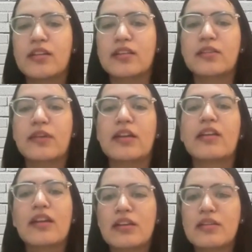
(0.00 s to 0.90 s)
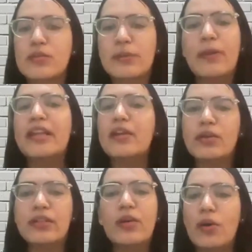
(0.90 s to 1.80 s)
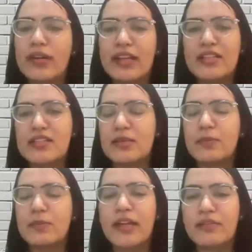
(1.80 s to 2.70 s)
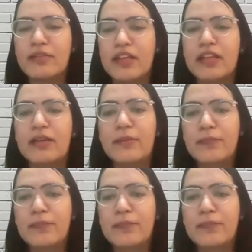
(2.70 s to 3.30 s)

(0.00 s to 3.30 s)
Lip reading: another one. So depending on the context, it might vary.